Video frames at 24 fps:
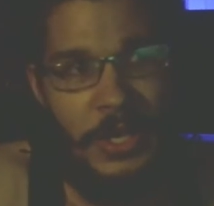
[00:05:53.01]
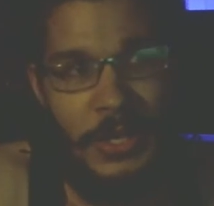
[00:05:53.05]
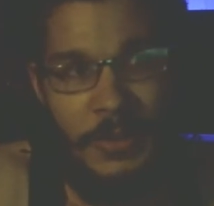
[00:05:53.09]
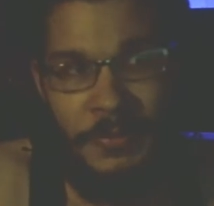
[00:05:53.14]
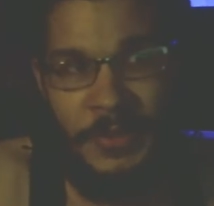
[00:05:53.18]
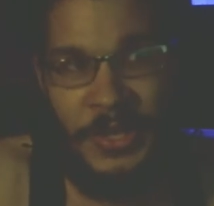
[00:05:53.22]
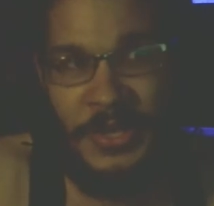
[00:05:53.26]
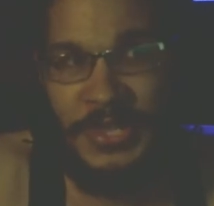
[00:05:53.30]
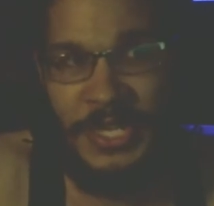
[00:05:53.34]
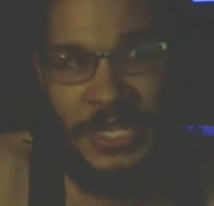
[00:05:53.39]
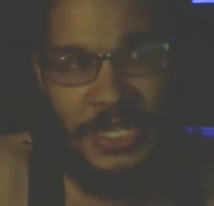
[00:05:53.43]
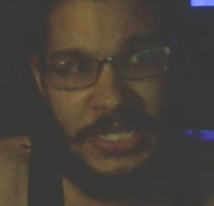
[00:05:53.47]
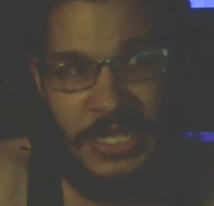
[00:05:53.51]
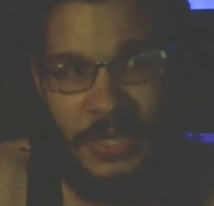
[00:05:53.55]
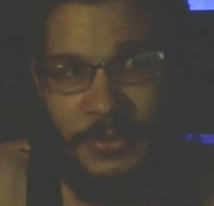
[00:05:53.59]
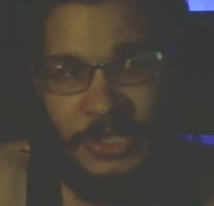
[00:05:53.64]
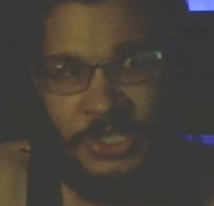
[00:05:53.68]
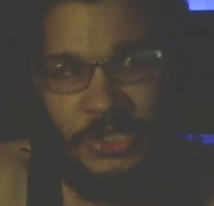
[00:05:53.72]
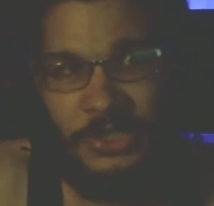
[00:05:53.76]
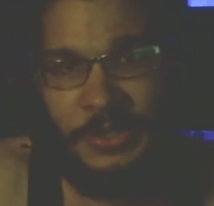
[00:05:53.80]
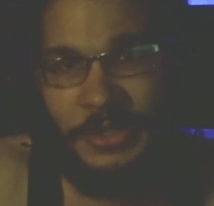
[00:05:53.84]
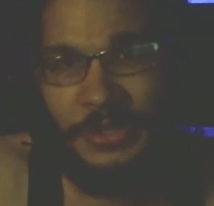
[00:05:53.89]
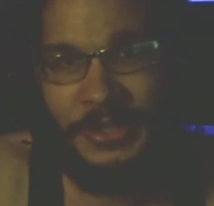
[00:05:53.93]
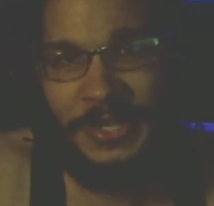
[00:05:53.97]
But they double
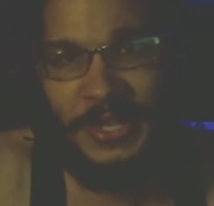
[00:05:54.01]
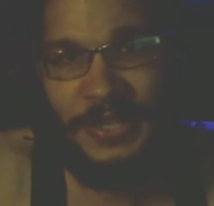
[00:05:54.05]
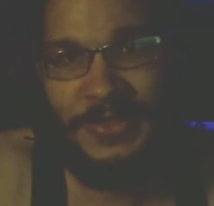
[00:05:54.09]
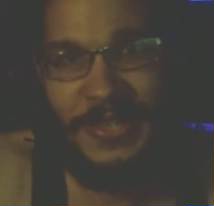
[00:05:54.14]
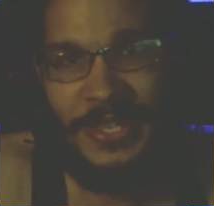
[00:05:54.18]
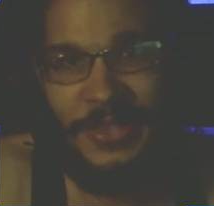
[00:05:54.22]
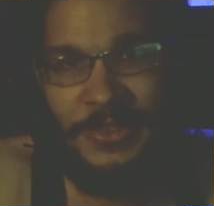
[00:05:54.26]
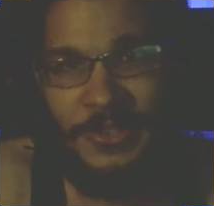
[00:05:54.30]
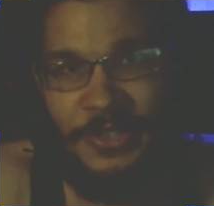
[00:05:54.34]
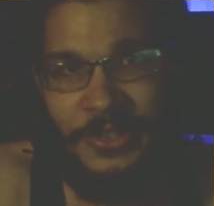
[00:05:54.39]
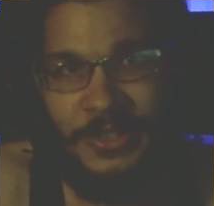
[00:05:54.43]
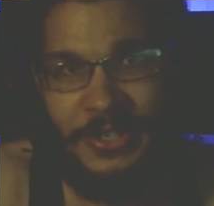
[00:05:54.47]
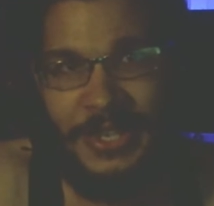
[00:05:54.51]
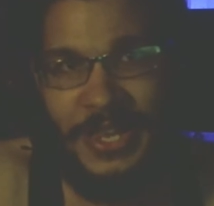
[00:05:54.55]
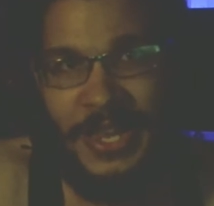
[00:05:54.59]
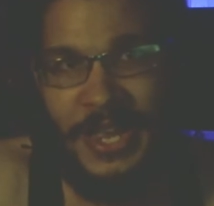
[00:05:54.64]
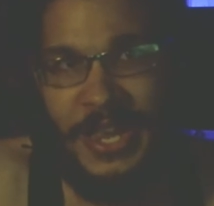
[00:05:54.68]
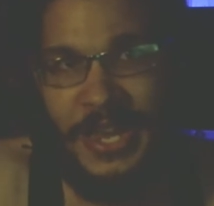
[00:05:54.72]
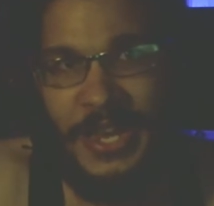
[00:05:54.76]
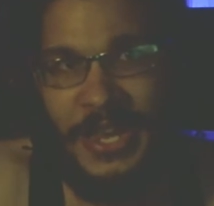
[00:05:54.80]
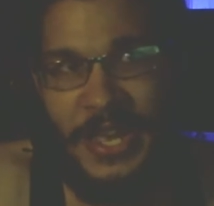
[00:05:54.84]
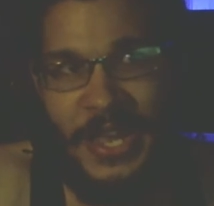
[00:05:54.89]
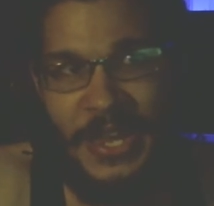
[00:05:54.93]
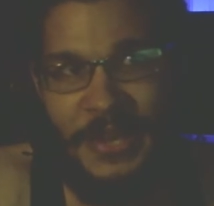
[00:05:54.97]
super kicked that little
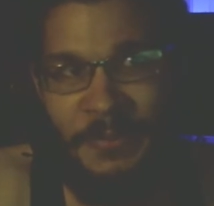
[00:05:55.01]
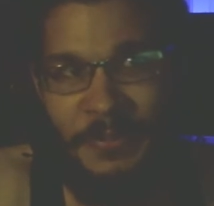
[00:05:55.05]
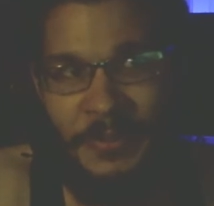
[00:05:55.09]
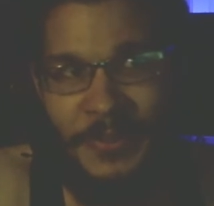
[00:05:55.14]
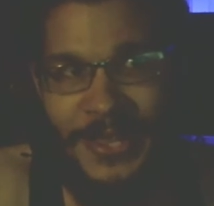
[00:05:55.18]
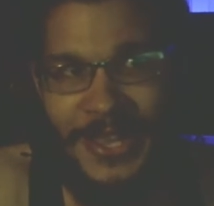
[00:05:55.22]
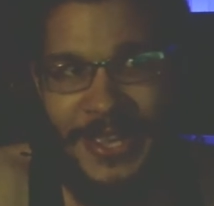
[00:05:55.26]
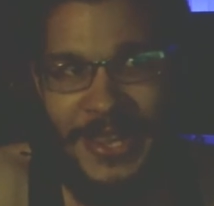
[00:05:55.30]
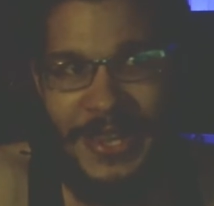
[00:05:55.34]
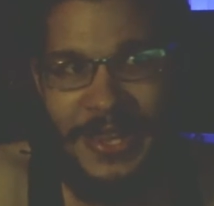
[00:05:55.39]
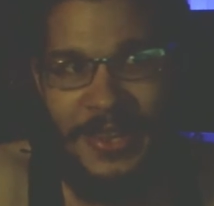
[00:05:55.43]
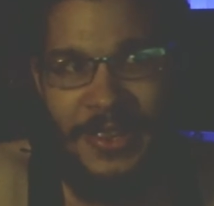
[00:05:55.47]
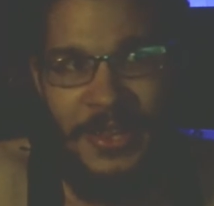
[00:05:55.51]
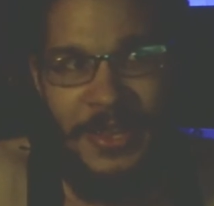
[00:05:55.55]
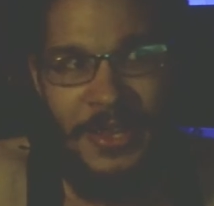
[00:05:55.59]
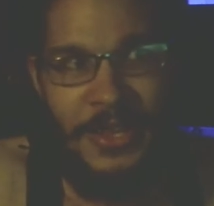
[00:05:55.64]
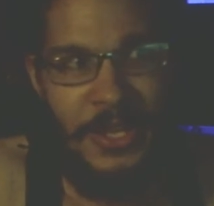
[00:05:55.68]
guy out of play.